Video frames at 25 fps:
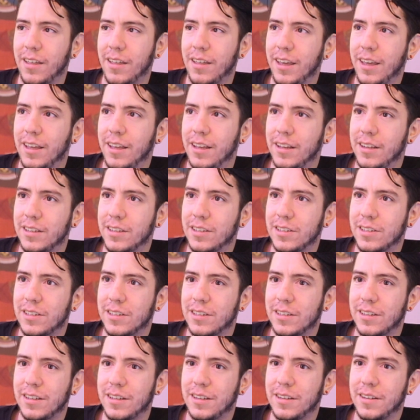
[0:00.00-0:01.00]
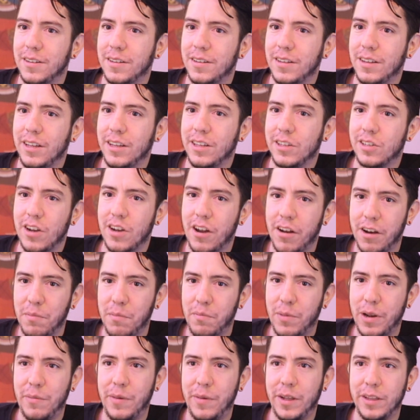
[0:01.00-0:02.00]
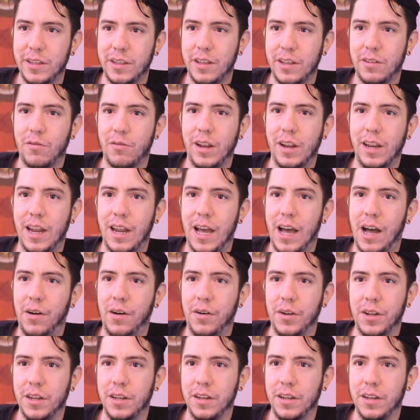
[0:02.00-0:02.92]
It's not implemented right now,